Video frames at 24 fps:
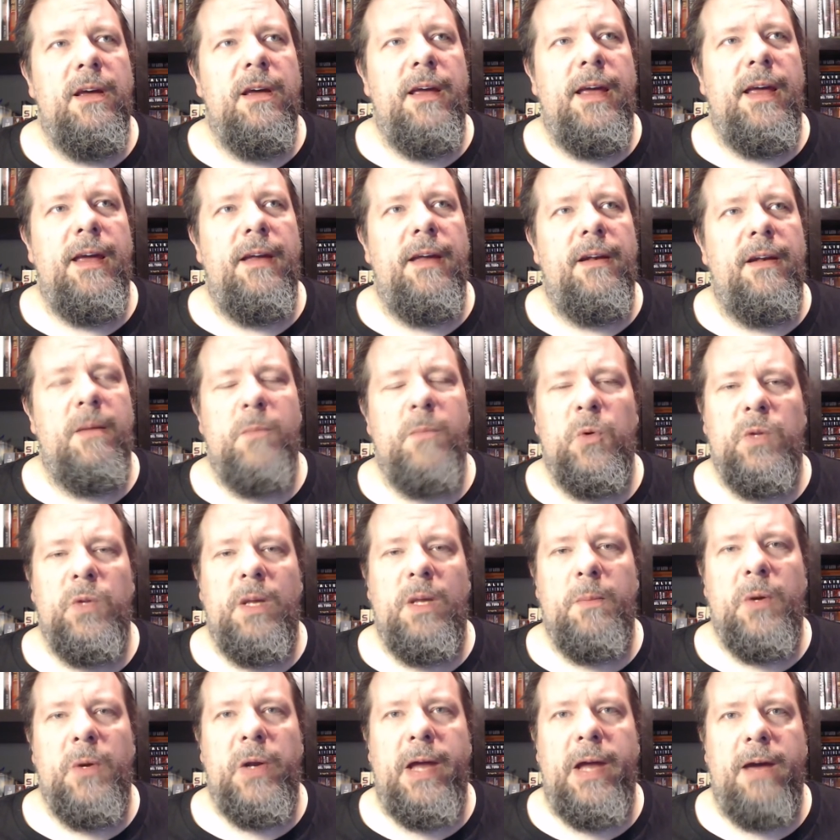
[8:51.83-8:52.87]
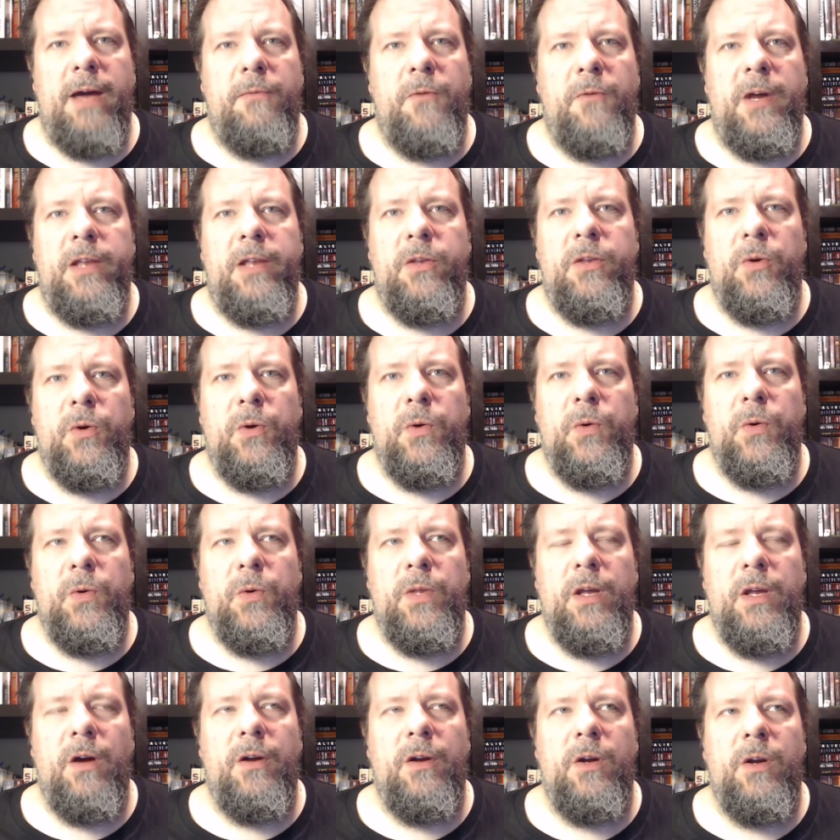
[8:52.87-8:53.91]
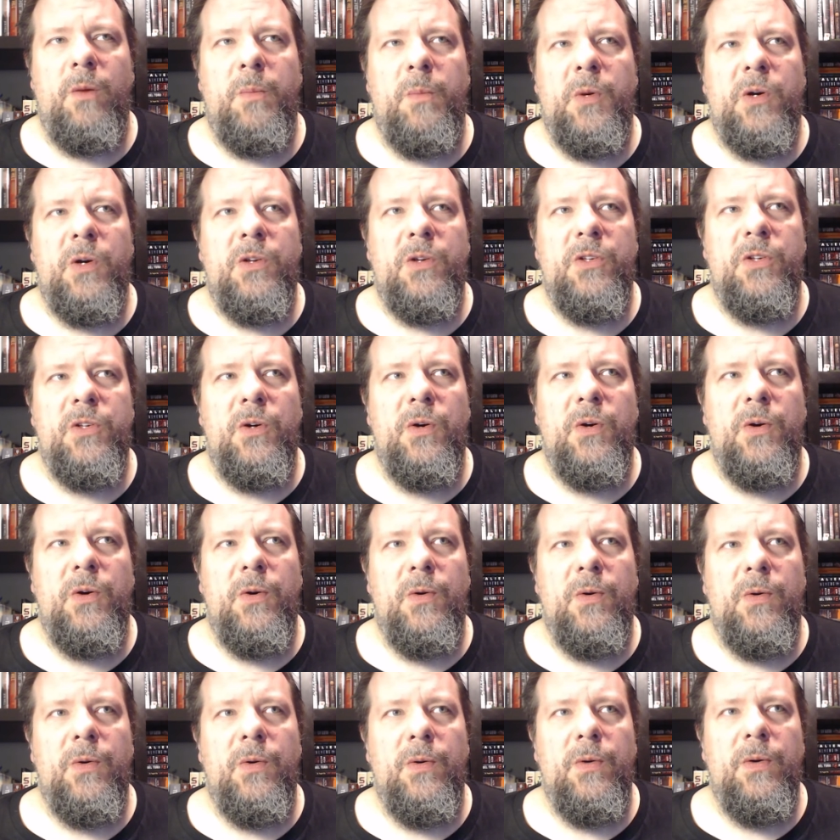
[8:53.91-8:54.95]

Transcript: And I'm only about halfway through the audiobook, so